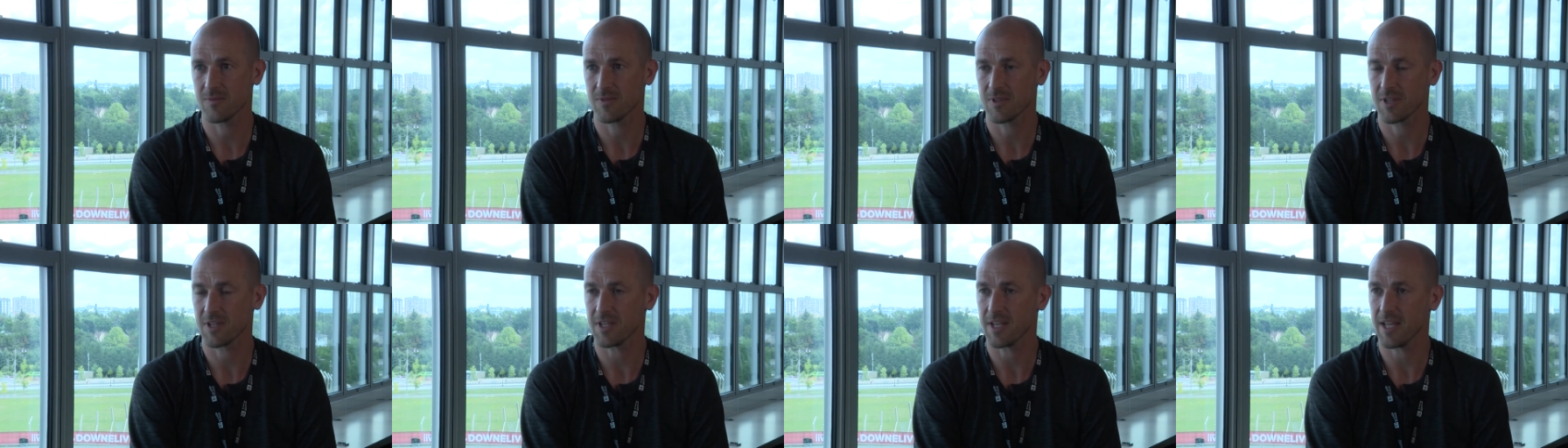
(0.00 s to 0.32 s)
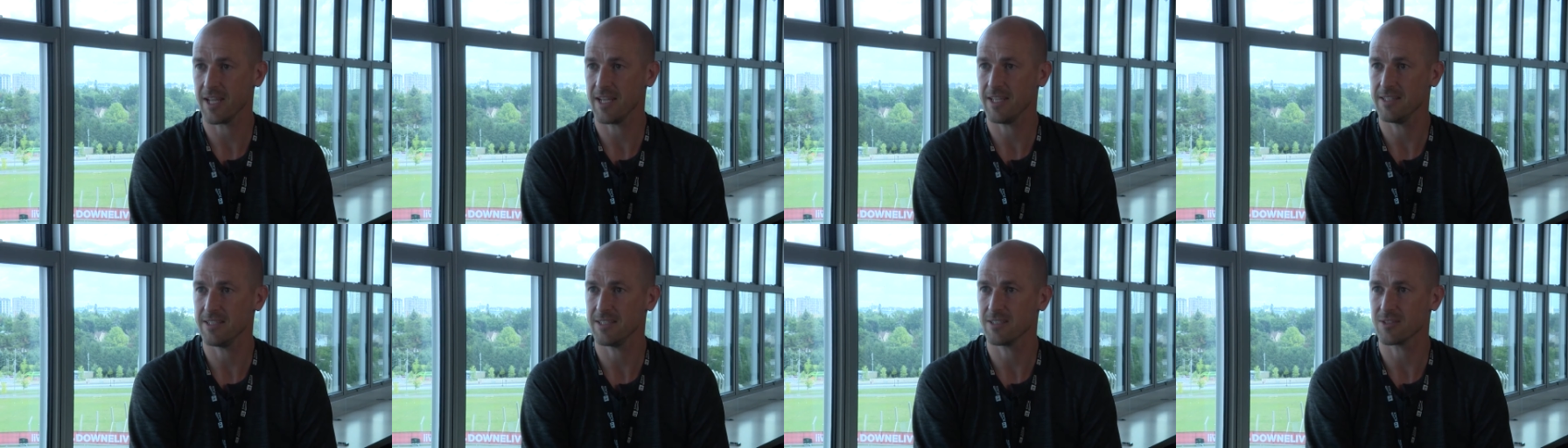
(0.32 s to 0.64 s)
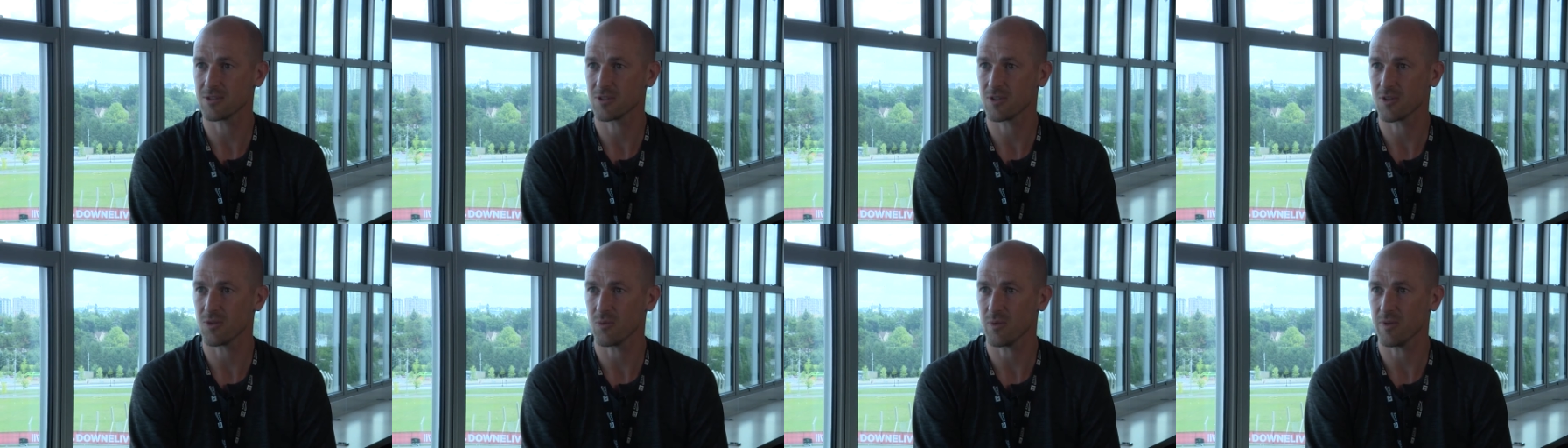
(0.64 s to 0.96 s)

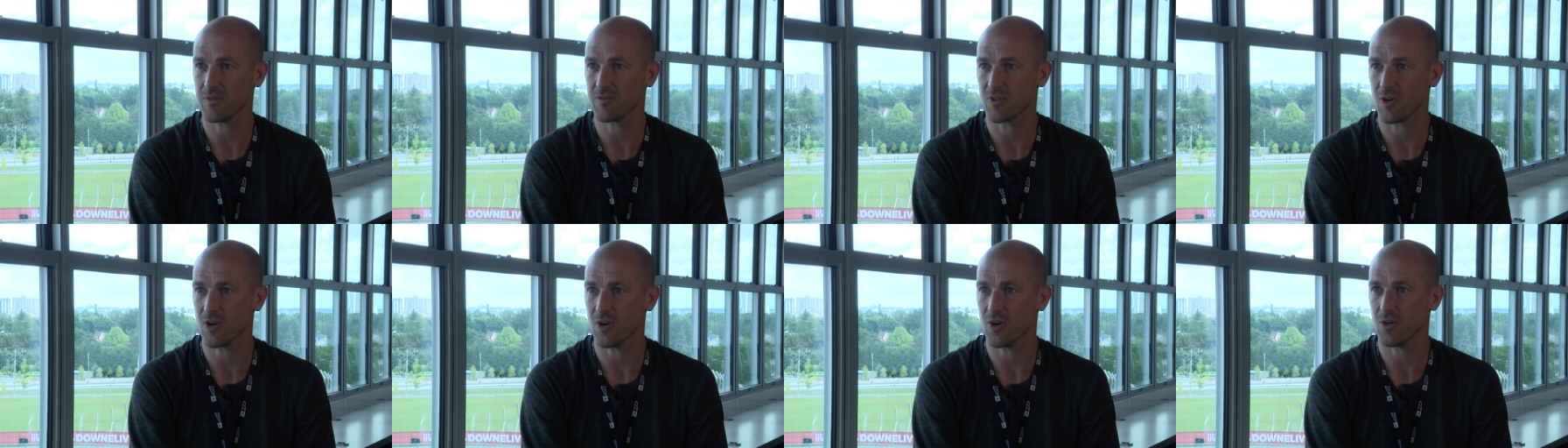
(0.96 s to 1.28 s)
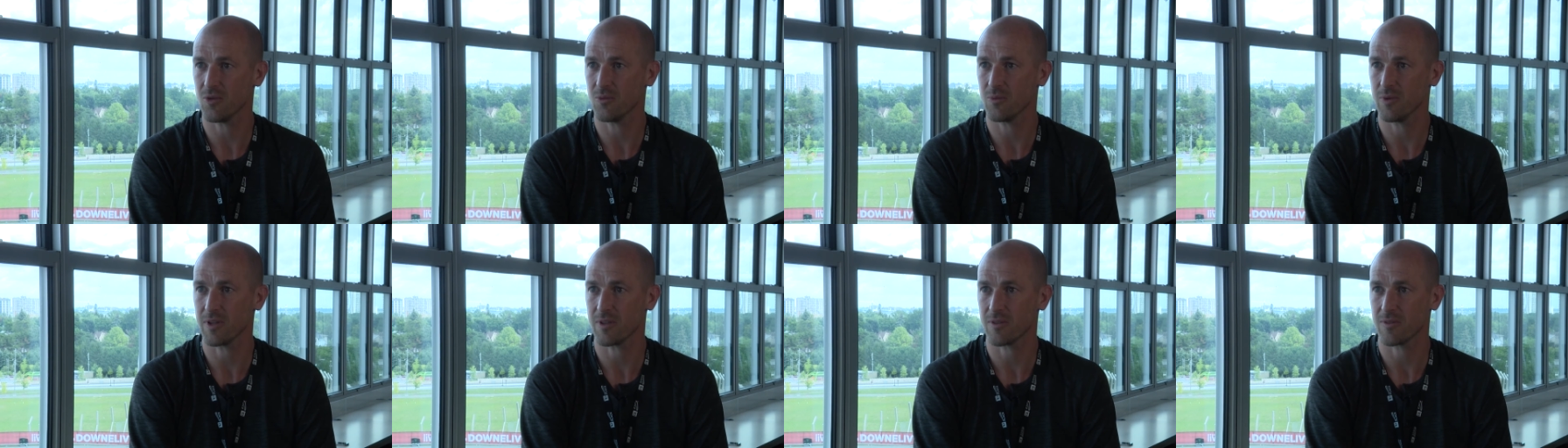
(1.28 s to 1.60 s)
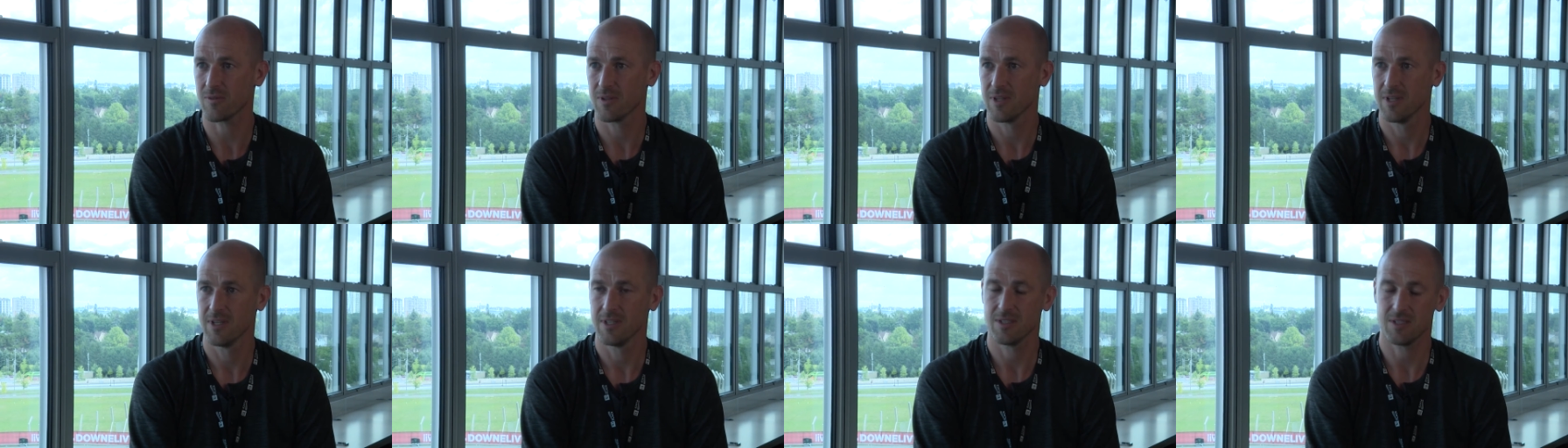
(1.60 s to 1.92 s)
Canadians that we've got with
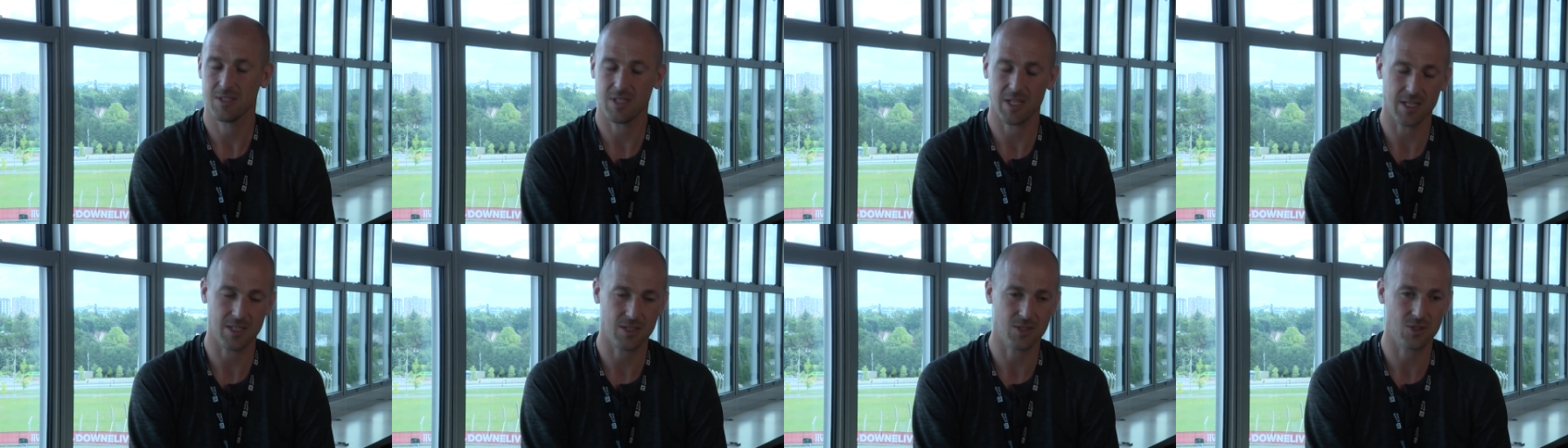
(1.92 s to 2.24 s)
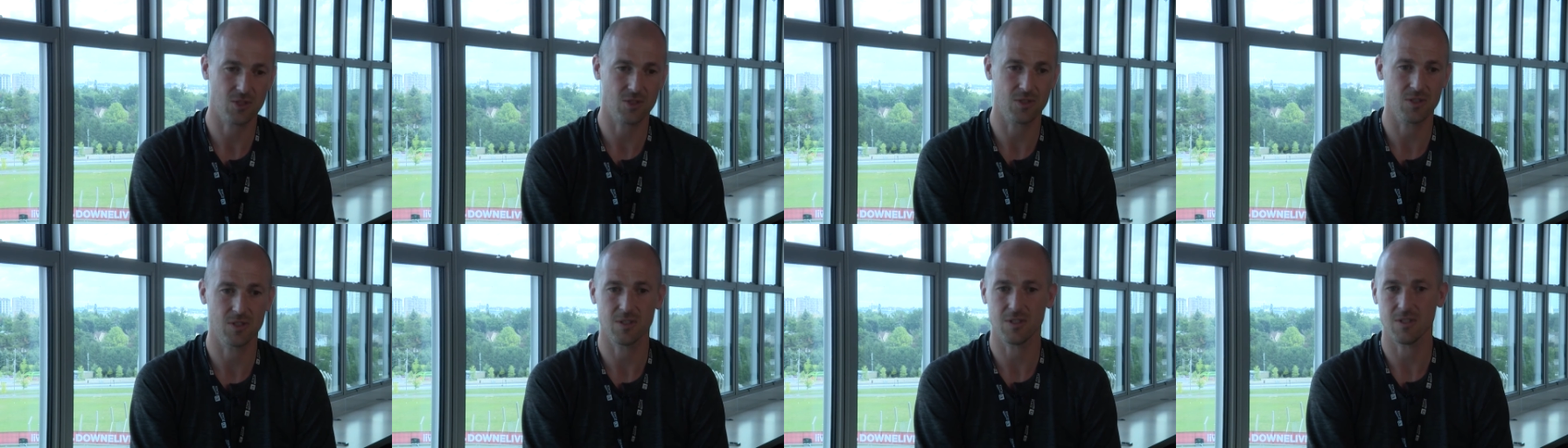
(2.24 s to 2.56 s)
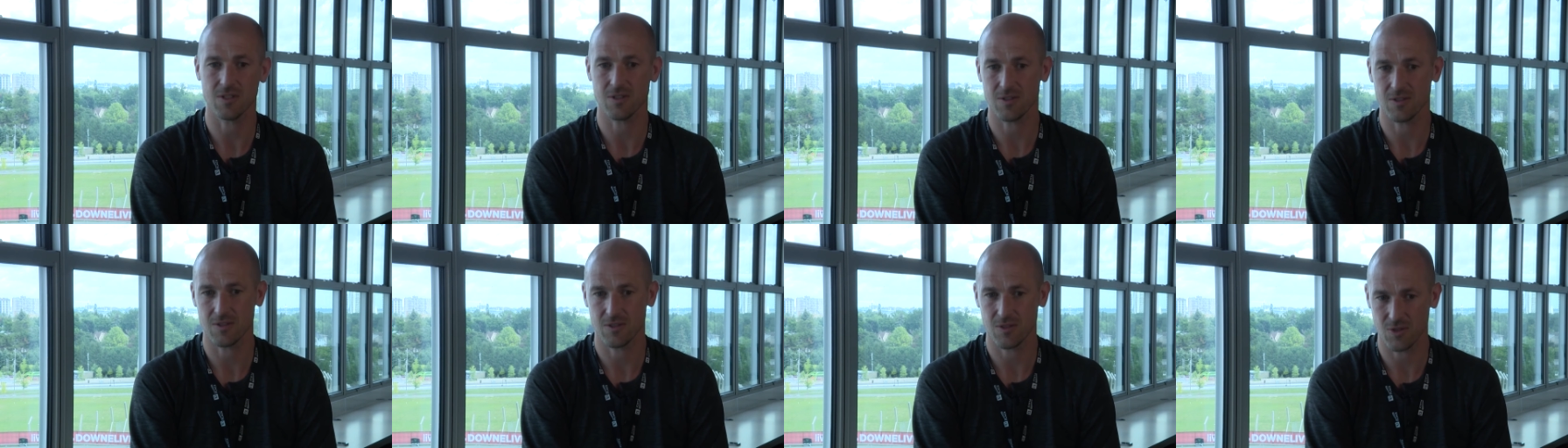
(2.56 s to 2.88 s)
Dixon and